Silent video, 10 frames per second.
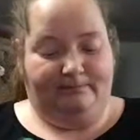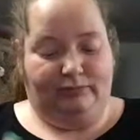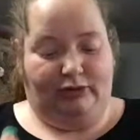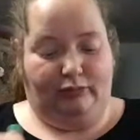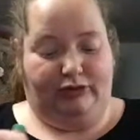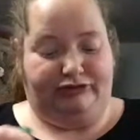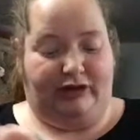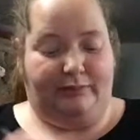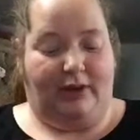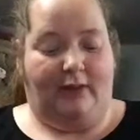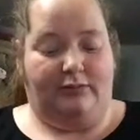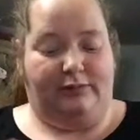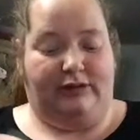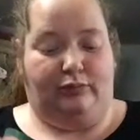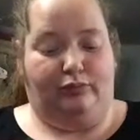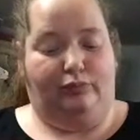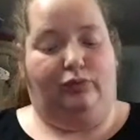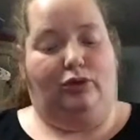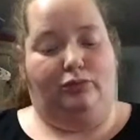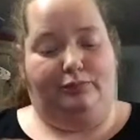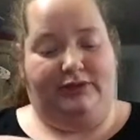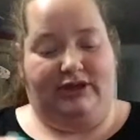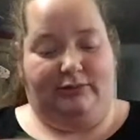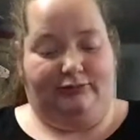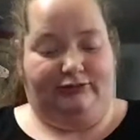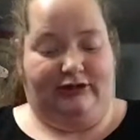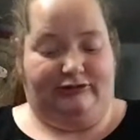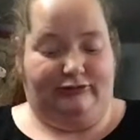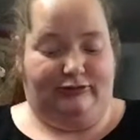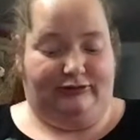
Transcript: which I probably won't be able to get to this